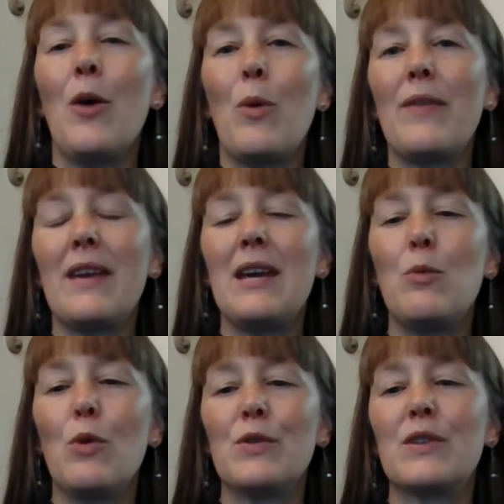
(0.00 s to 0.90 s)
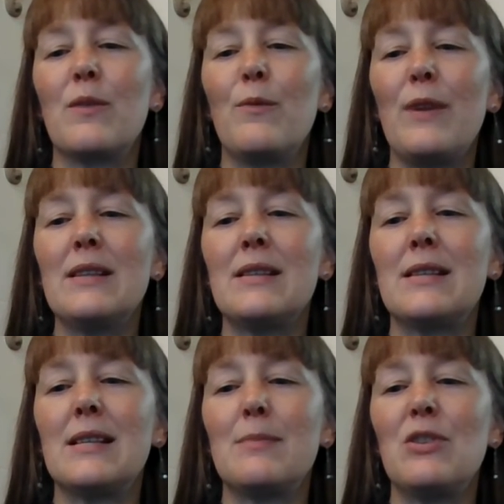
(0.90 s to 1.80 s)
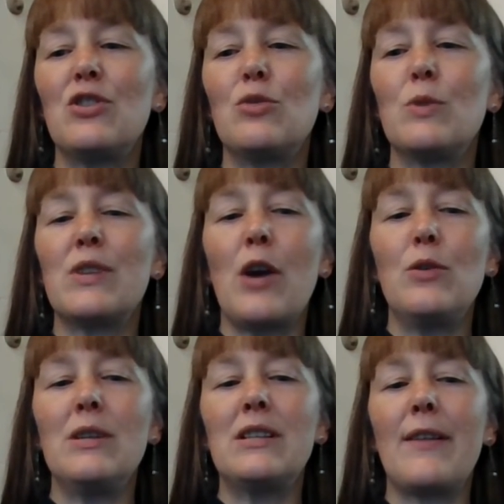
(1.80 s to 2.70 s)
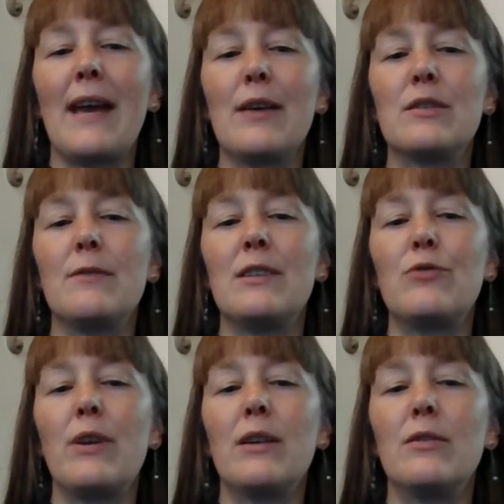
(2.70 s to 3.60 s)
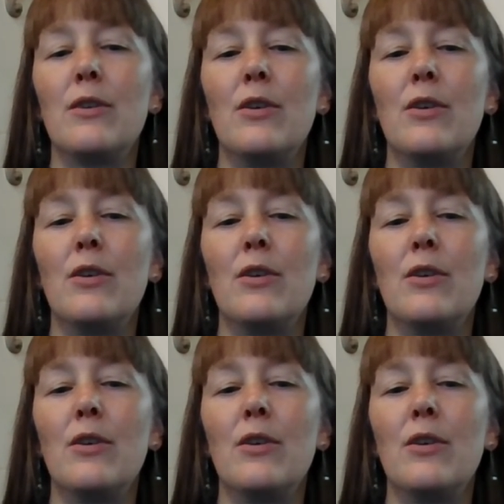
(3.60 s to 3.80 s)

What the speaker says: whether he was convinced his mission was only to the house of Israel,